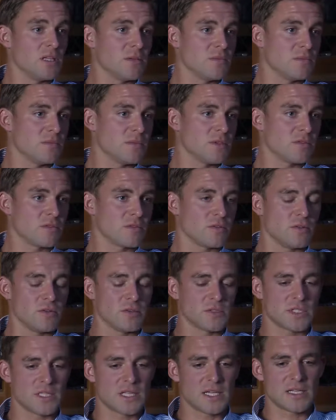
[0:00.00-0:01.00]
them, of
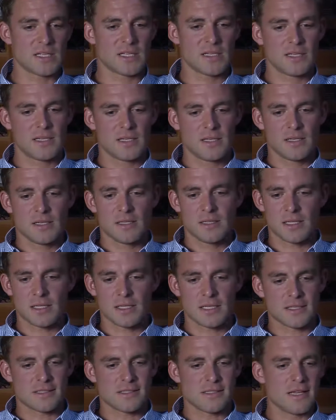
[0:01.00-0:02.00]
course, and that
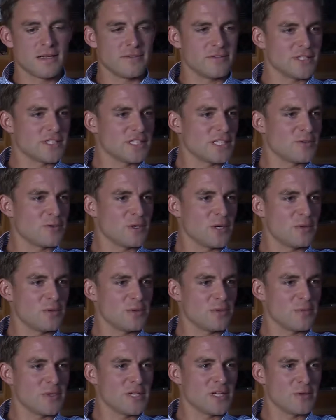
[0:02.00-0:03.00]
doesn't ever sit well
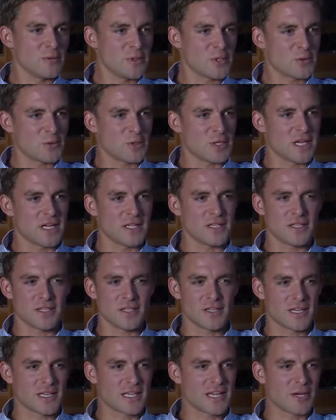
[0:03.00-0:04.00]
with me. I wish we had.
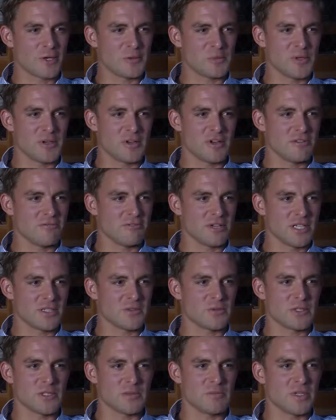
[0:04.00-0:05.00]
That Carapiro race
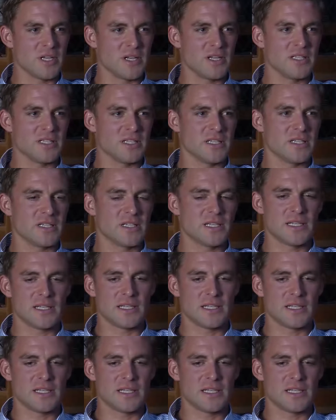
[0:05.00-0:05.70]
was a blinder,